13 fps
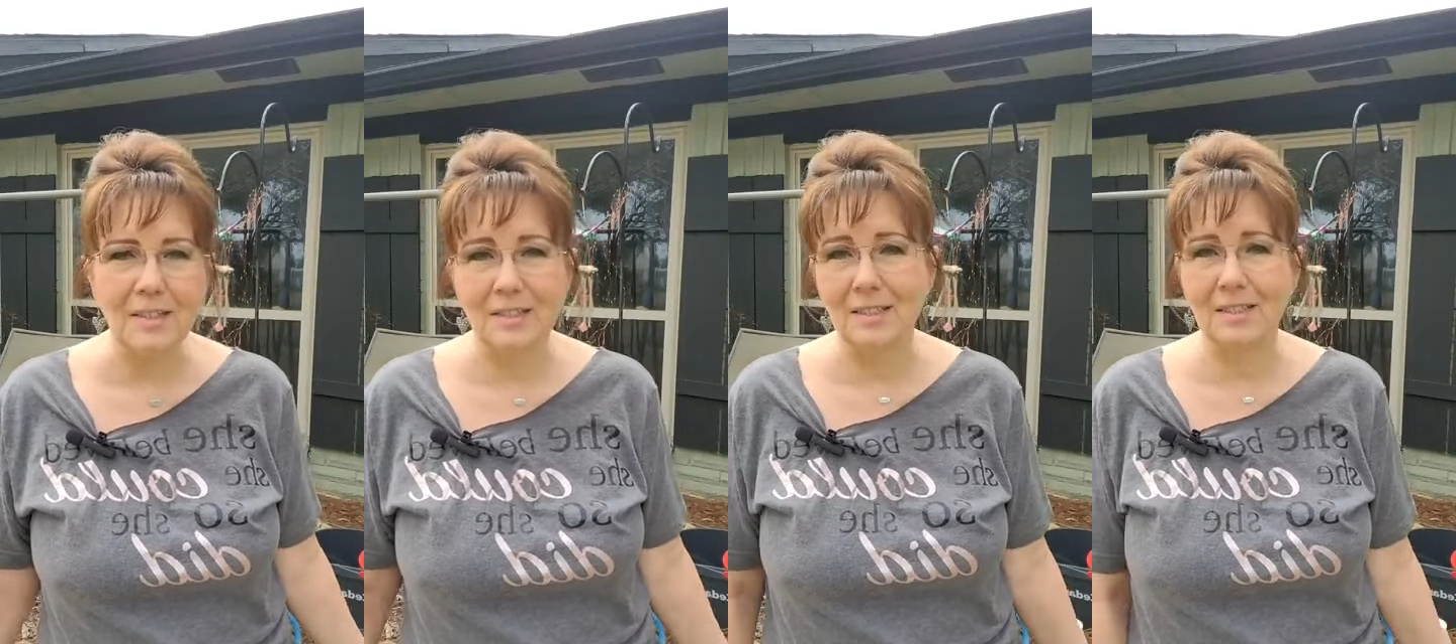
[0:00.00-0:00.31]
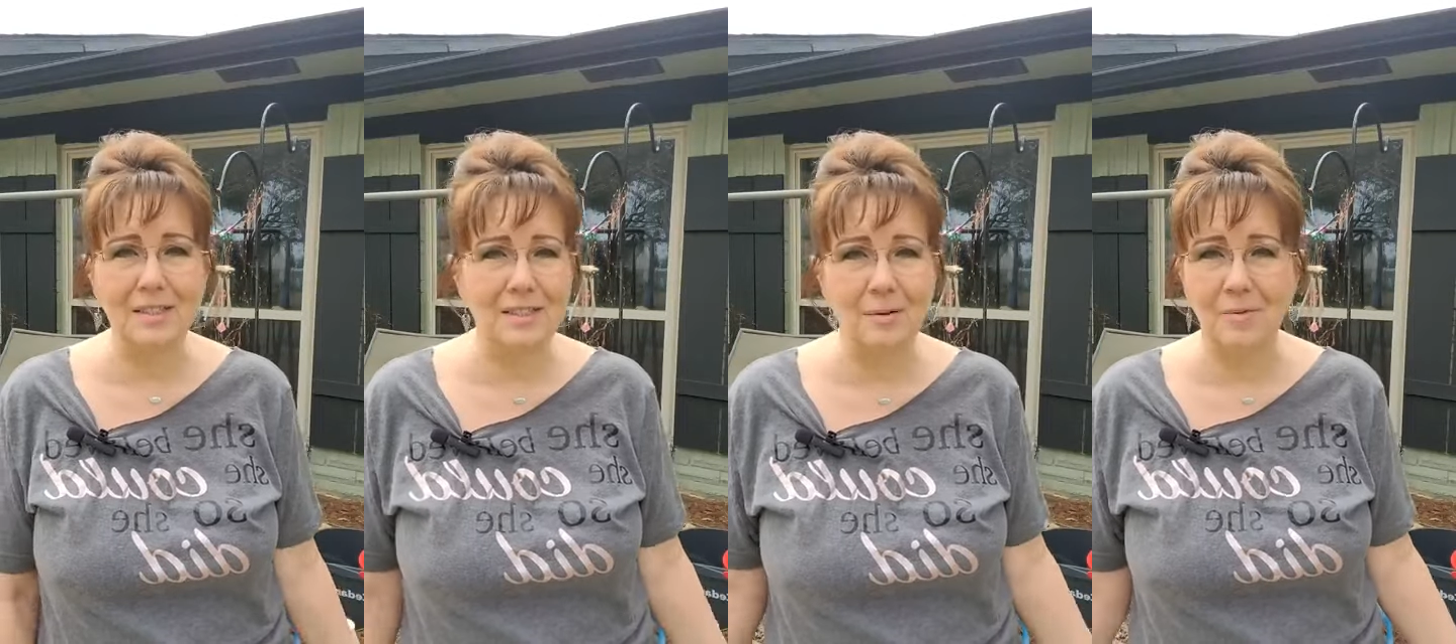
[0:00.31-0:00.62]
It's
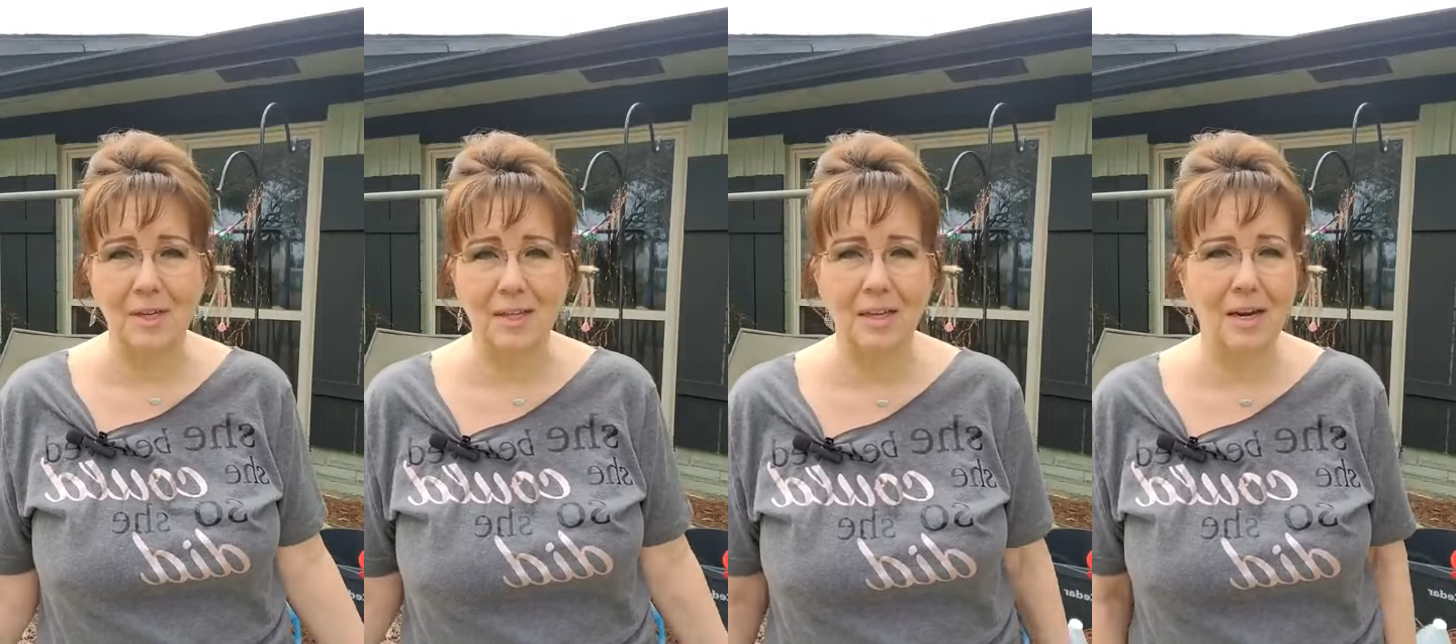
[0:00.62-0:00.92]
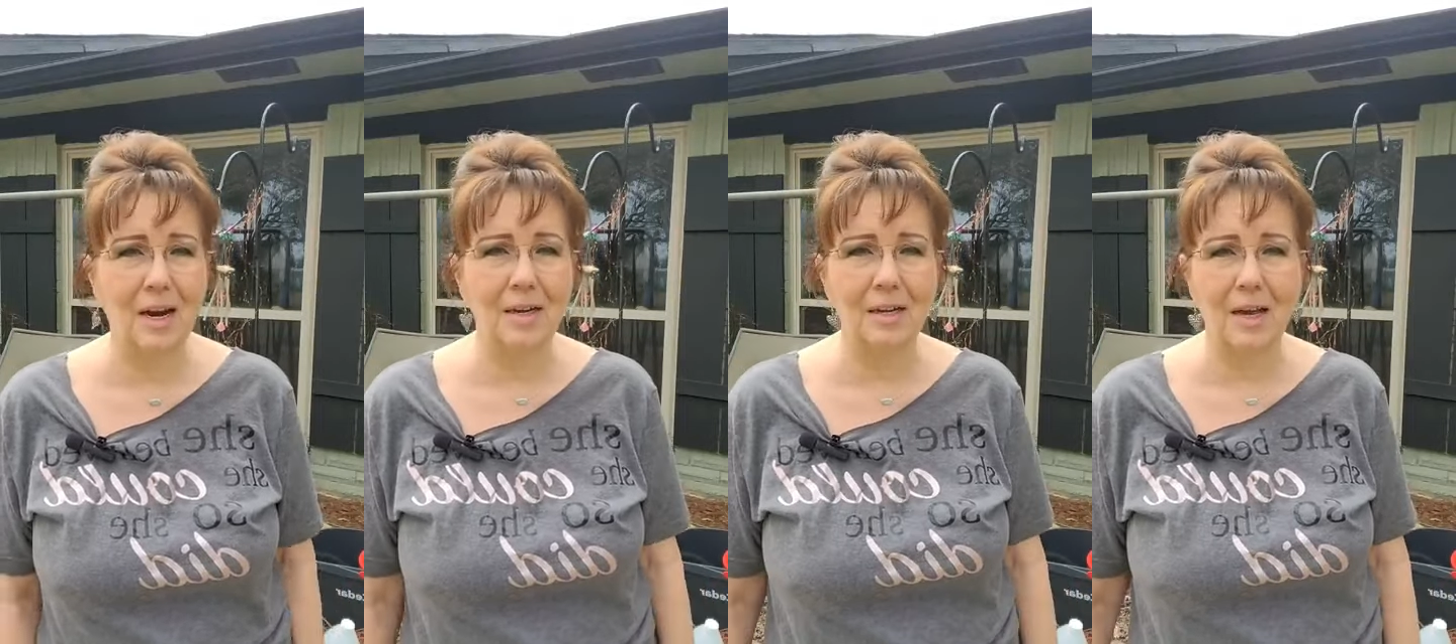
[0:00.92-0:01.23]
just something
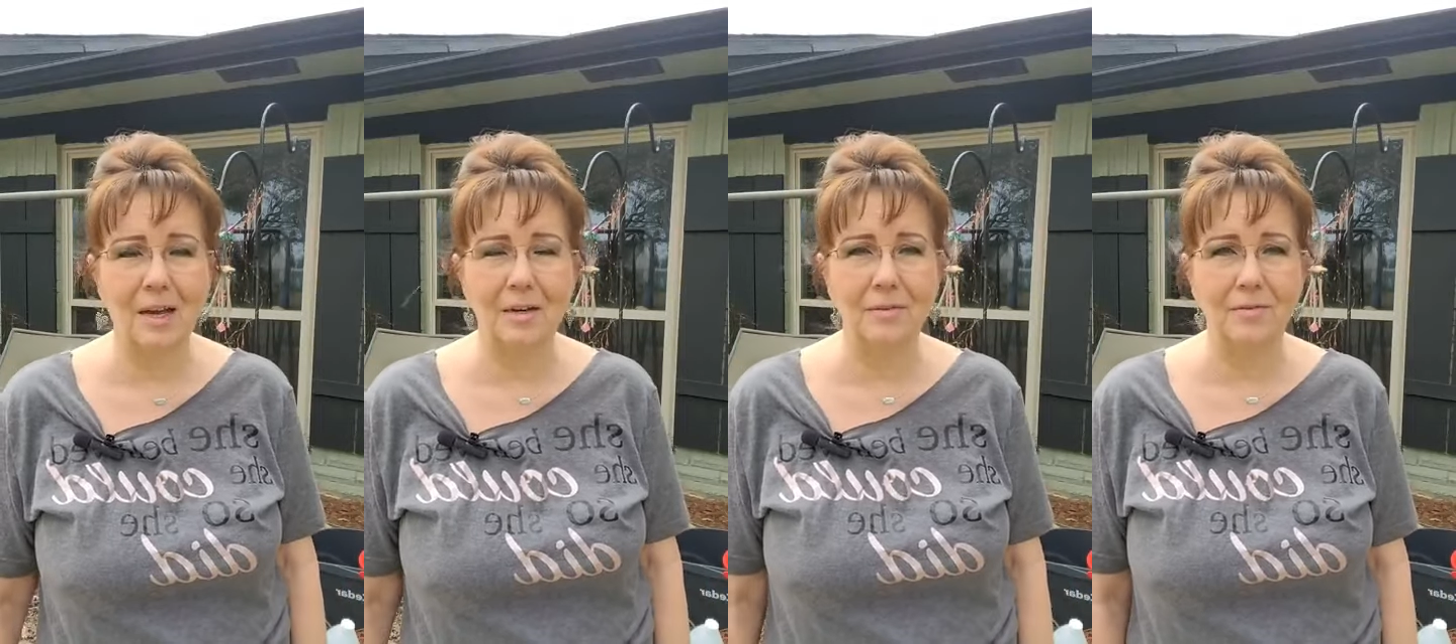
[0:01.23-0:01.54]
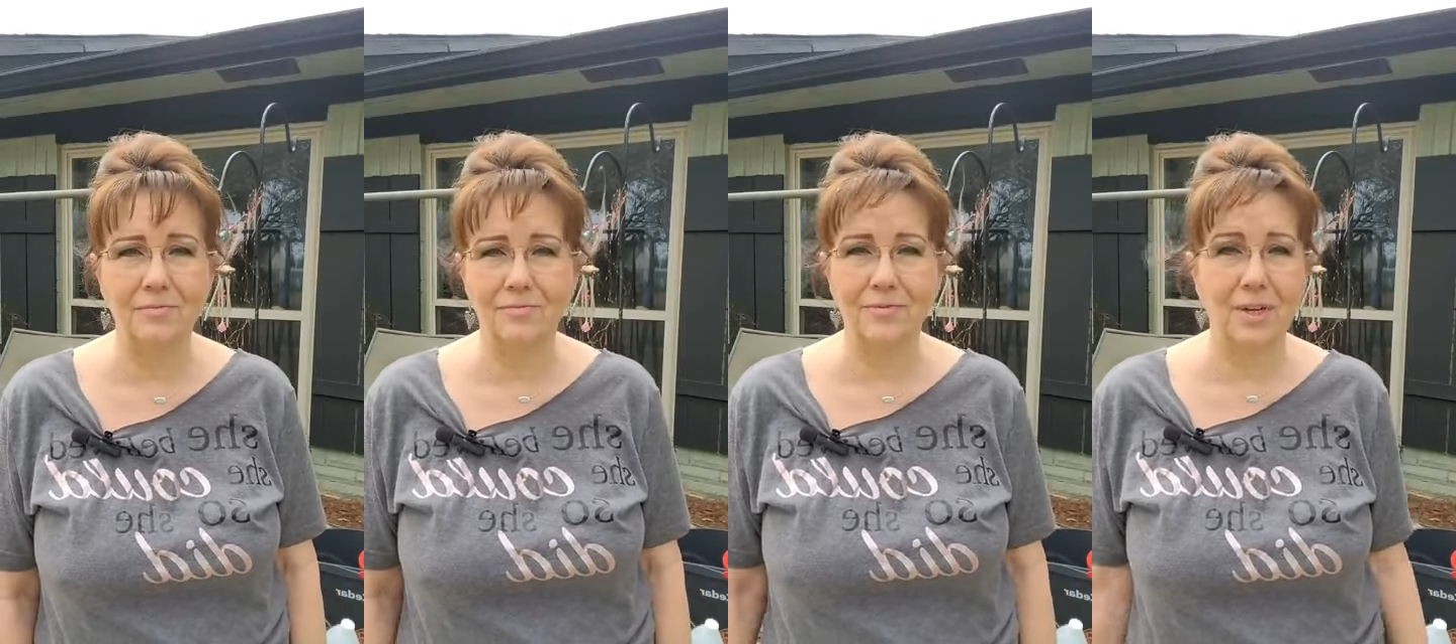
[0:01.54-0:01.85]
that I kind of
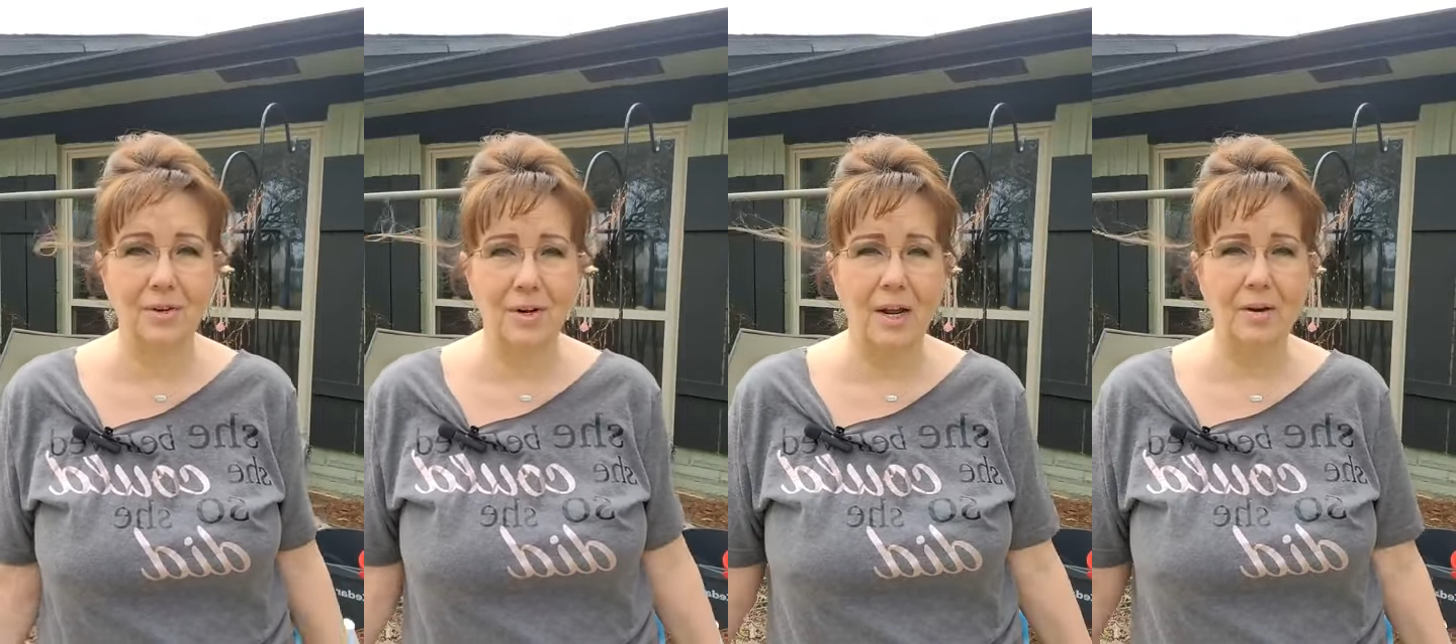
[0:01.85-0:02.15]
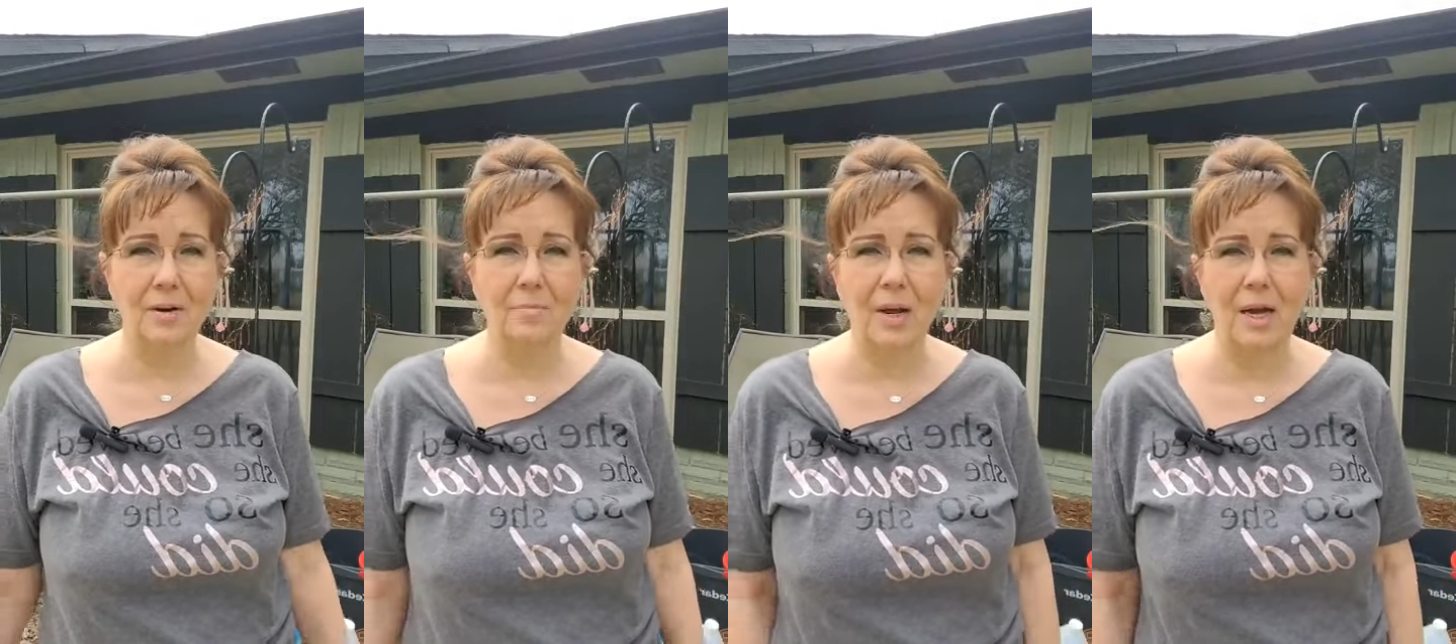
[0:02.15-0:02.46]
figured out
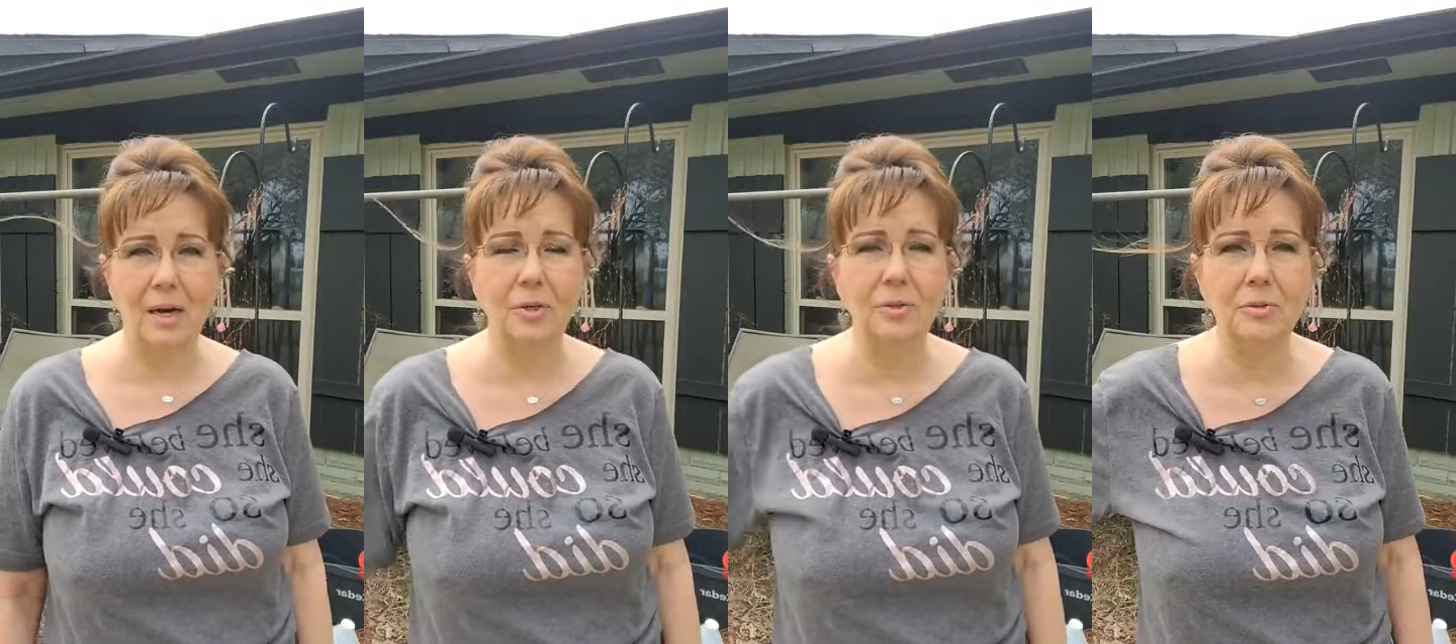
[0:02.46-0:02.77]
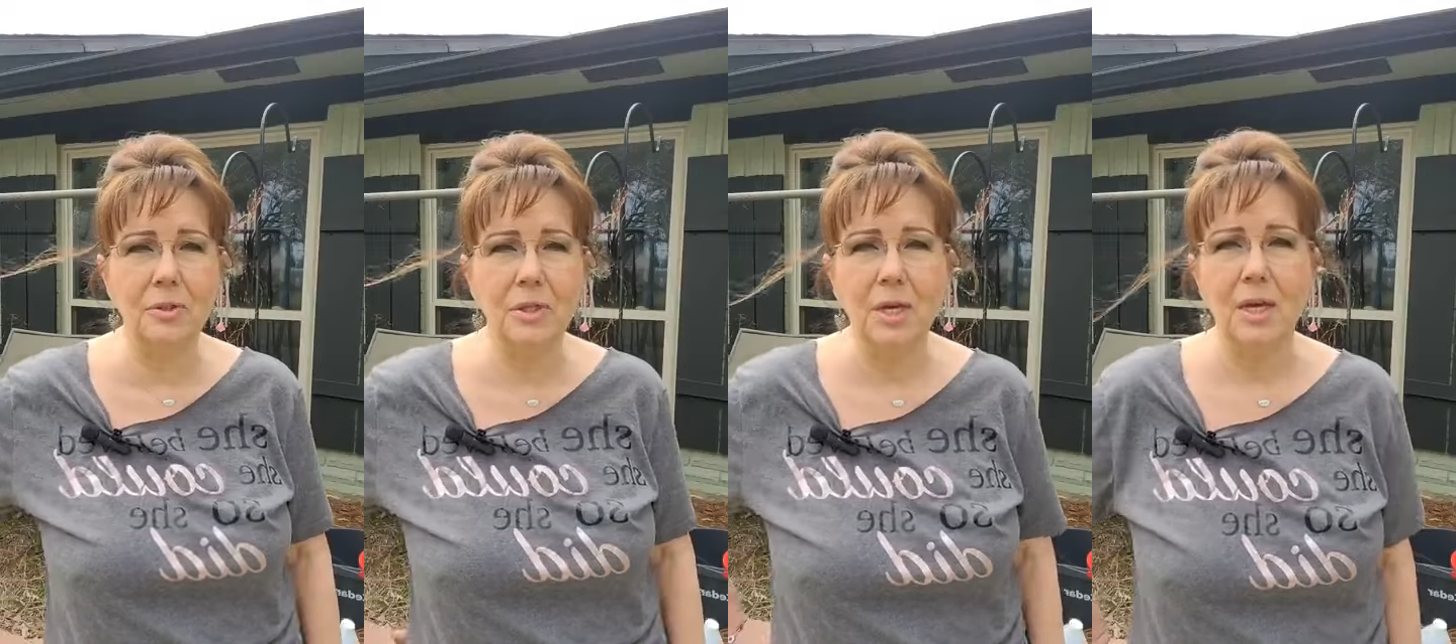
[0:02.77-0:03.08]
on my
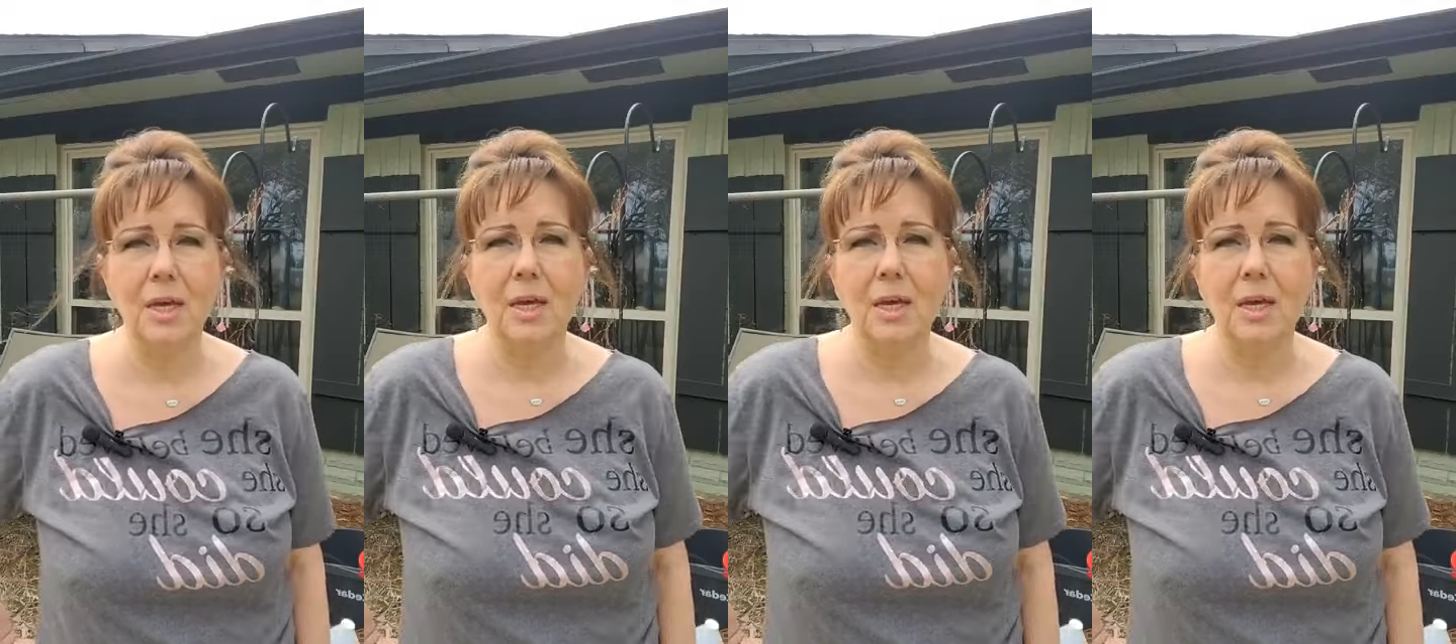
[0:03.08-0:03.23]
own.